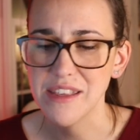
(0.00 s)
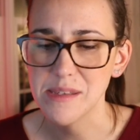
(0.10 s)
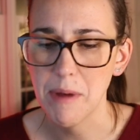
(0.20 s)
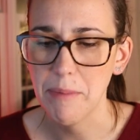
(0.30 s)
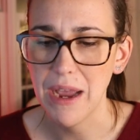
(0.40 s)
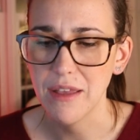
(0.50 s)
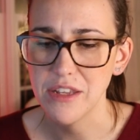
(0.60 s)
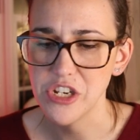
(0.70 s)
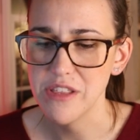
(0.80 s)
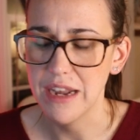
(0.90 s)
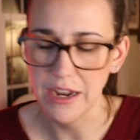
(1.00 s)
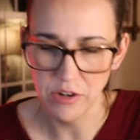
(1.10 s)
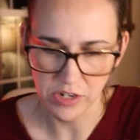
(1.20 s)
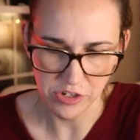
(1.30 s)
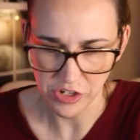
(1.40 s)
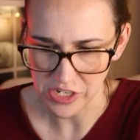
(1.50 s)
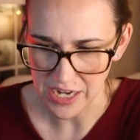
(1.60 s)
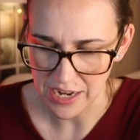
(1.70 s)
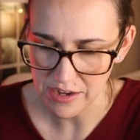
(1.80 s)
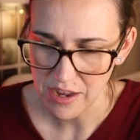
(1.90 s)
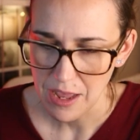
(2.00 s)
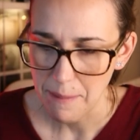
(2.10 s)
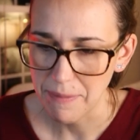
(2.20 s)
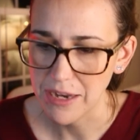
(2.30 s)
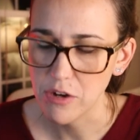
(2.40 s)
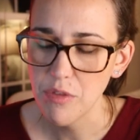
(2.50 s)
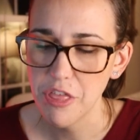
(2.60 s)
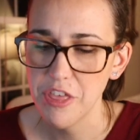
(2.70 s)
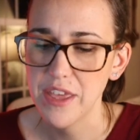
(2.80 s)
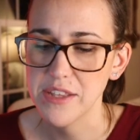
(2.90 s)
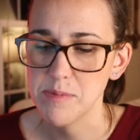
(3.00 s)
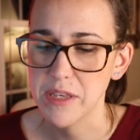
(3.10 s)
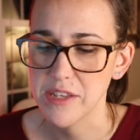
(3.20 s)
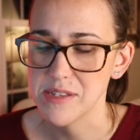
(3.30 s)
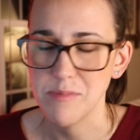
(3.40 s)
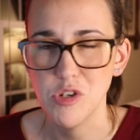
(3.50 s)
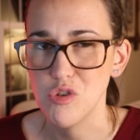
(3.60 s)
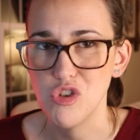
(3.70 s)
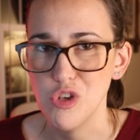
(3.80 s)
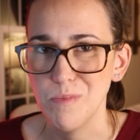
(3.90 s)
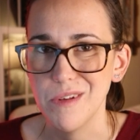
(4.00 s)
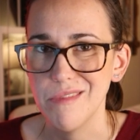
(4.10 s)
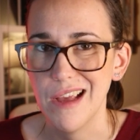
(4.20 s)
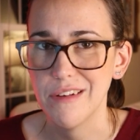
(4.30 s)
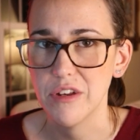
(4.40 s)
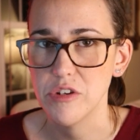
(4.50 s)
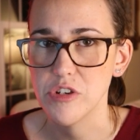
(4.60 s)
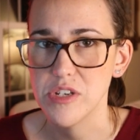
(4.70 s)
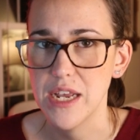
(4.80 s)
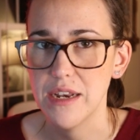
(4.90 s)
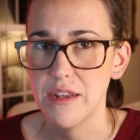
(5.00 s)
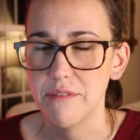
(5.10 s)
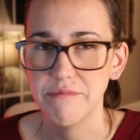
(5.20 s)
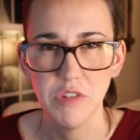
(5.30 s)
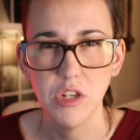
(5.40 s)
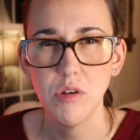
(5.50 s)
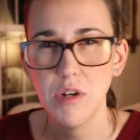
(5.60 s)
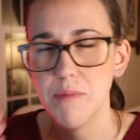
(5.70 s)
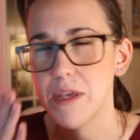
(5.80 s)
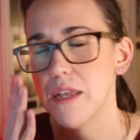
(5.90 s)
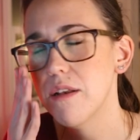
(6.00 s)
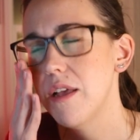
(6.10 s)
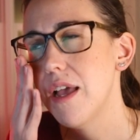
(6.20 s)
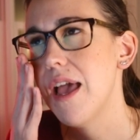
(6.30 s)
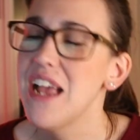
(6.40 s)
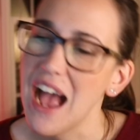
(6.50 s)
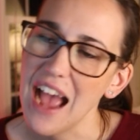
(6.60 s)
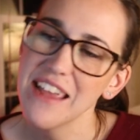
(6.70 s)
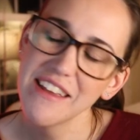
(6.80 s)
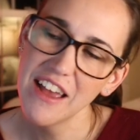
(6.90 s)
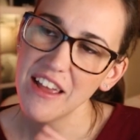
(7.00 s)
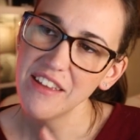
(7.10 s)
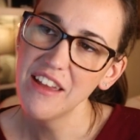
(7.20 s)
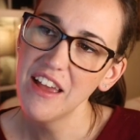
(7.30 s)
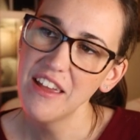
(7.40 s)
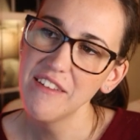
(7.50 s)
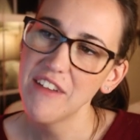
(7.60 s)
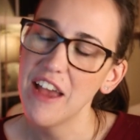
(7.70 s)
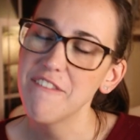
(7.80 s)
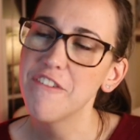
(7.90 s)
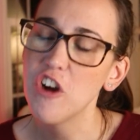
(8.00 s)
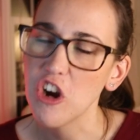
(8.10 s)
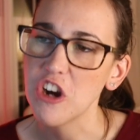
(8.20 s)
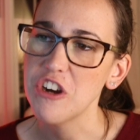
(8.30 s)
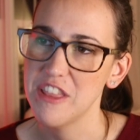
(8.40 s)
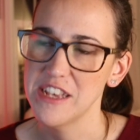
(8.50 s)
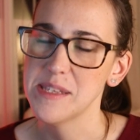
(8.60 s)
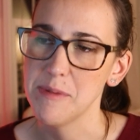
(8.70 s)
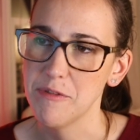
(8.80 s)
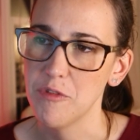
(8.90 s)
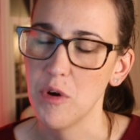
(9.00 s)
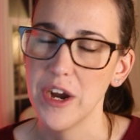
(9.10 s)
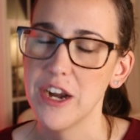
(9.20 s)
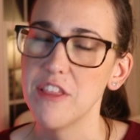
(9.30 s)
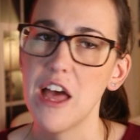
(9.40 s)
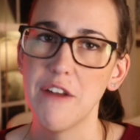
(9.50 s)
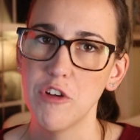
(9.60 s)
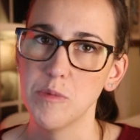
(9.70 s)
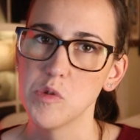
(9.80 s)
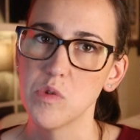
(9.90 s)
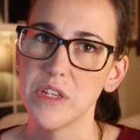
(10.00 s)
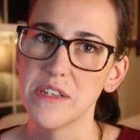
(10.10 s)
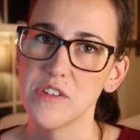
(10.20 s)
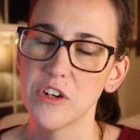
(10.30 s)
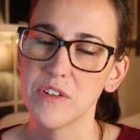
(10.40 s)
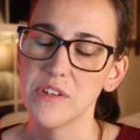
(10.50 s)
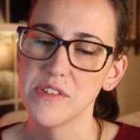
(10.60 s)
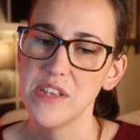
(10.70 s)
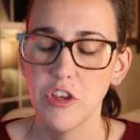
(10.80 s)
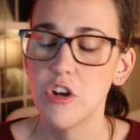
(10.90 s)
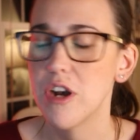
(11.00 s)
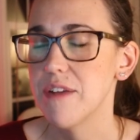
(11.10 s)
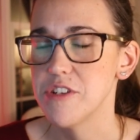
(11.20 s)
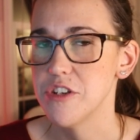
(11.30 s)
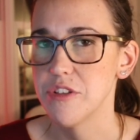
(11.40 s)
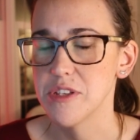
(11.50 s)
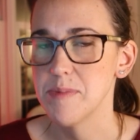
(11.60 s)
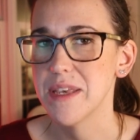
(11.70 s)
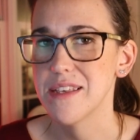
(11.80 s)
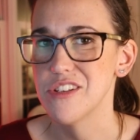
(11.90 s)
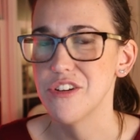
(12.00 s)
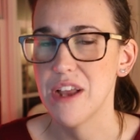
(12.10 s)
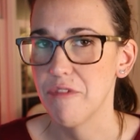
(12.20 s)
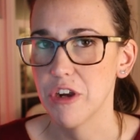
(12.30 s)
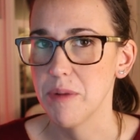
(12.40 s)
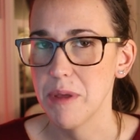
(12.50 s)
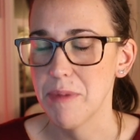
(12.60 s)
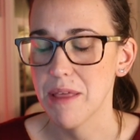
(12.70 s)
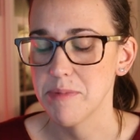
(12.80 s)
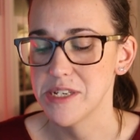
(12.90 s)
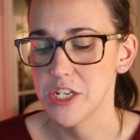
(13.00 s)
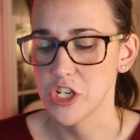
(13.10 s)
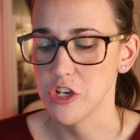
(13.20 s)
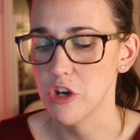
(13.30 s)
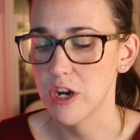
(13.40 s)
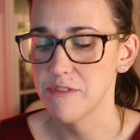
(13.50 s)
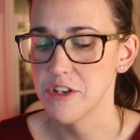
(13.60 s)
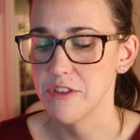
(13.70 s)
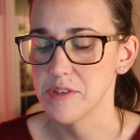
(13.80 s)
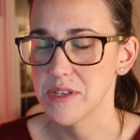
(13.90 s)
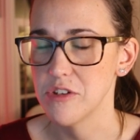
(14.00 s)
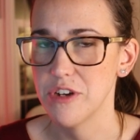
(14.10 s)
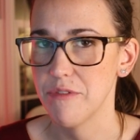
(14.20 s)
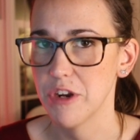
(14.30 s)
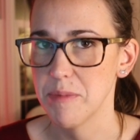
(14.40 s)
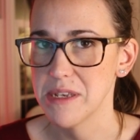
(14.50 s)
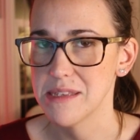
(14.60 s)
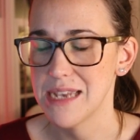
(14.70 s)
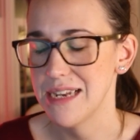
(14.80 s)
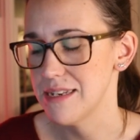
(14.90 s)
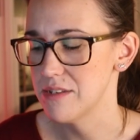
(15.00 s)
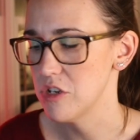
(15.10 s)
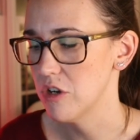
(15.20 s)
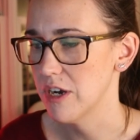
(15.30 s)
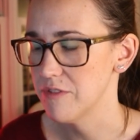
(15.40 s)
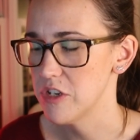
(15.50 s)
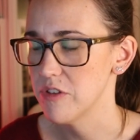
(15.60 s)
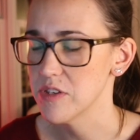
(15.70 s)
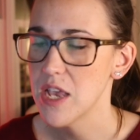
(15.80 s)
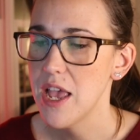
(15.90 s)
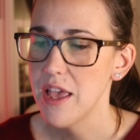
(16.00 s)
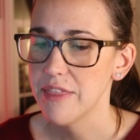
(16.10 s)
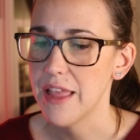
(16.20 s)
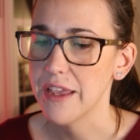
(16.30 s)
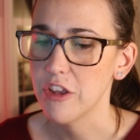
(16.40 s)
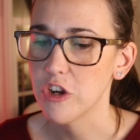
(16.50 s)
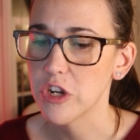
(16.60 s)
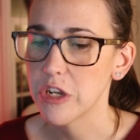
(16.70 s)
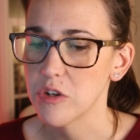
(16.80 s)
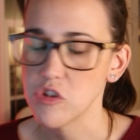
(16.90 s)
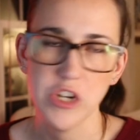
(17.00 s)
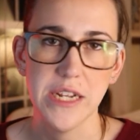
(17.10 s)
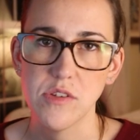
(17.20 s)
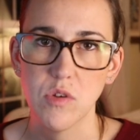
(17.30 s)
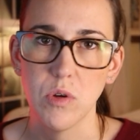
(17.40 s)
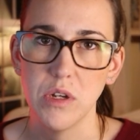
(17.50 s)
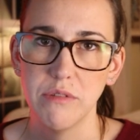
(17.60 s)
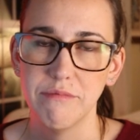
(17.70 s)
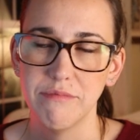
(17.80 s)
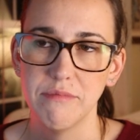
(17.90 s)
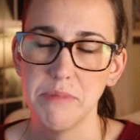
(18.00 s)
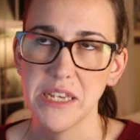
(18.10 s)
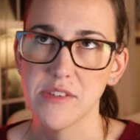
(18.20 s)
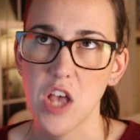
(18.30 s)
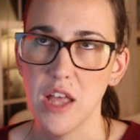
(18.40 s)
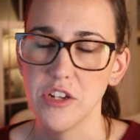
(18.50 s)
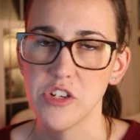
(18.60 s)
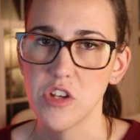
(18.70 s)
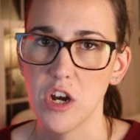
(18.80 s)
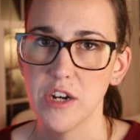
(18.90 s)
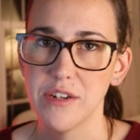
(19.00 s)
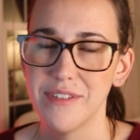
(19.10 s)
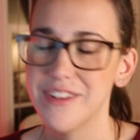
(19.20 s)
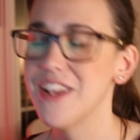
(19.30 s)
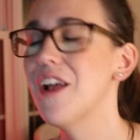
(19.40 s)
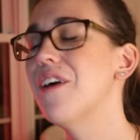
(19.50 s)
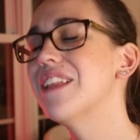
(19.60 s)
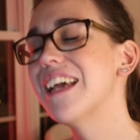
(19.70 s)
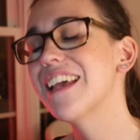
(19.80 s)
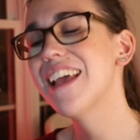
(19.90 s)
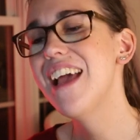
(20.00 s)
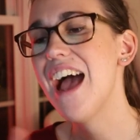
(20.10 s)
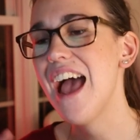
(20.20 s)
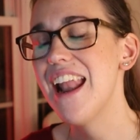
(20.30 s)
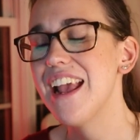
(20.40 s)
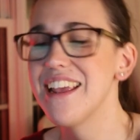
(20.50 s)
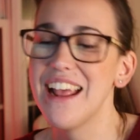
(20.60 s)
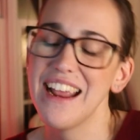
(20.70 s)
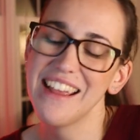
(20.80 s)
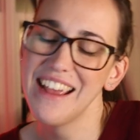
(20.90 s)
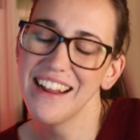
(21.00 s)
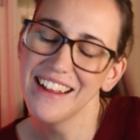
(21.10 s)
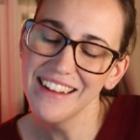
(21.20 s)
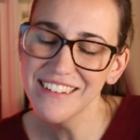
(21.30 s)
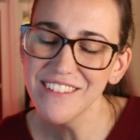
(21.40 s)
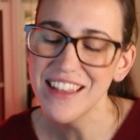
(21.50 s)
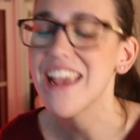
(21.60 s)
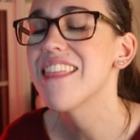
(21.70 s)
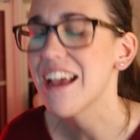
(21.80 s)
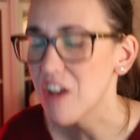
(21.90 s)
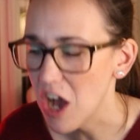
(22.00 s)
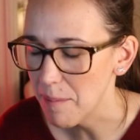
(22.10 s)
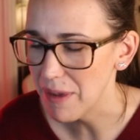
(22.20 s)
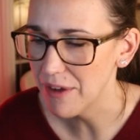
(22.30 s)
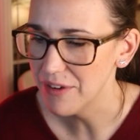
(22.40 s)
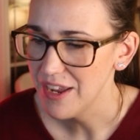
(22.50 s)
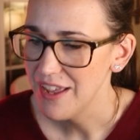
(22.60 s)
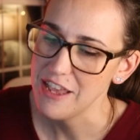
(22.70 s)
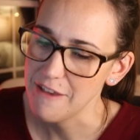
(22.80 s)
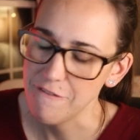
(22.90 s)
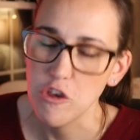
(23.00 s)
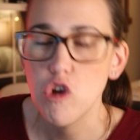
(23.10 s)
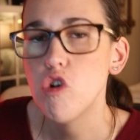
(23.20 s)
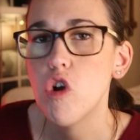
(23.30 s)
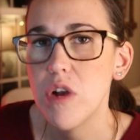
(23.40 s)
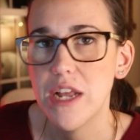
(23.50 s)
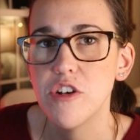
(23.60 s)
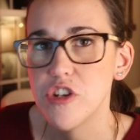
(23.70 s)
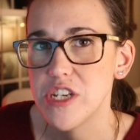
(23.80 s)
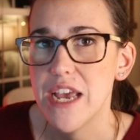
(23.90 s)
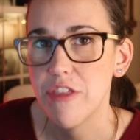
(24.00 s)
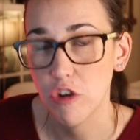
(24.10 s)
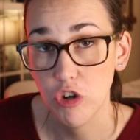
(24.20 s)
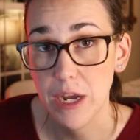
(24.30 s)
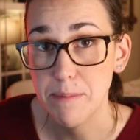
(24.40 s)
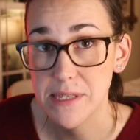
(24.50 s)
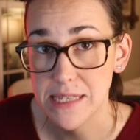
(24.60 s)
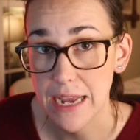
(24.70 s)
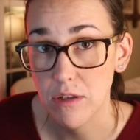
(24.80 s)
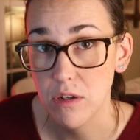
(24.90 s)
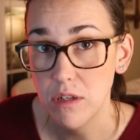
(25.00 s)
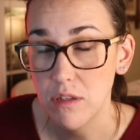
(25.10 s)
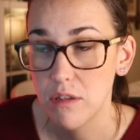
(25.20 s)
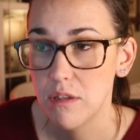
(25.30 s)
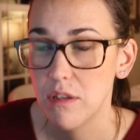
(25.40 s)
things about biology that I don't understand, but I don't think it's because I'm too stupid not to understand it. You know what I mean? I've heard this before in a lot of homeschooling circles. You don't have to do this because you're never going to be a mathematician. You don't have to do this because you're never going to be a scientist. You don't have to do this. Like, you're going to go to trade school because college is hard, you know, like, and I don't like that cop out. If you don't understand the Krebs cycle,